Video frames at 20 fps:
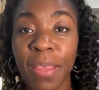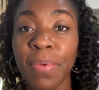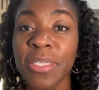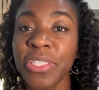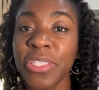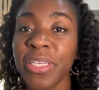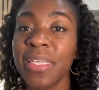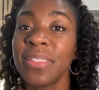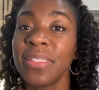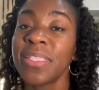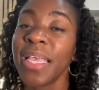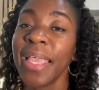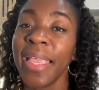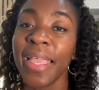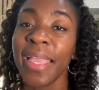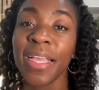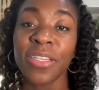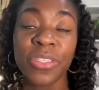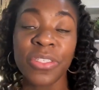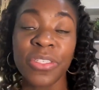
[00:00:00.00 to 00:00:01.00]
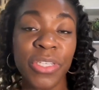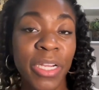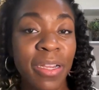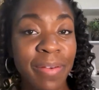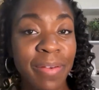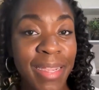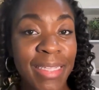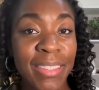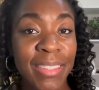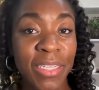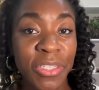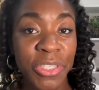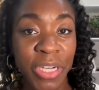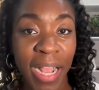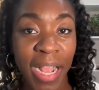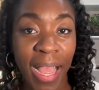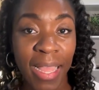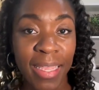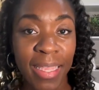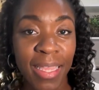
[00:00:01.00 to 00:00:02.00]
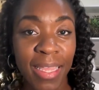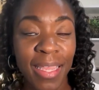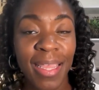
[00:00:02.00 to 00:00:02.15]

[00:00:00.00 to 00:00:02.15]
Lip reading: which is a dirt racing track.